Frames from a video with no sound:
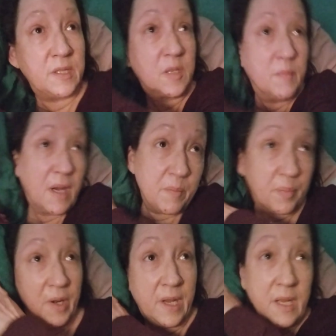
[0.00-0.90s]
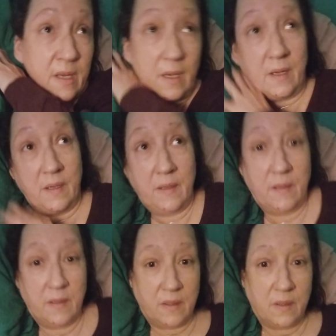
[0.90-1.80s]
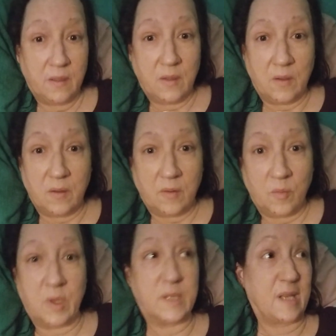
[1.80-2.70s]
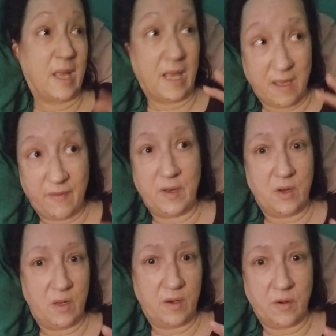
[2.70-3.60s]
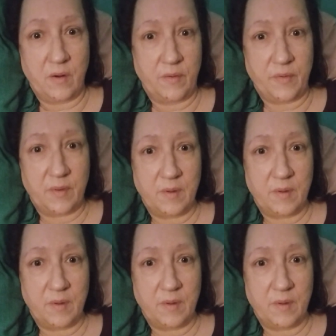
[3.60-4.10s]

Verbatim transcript: to my brain was heaven on earth.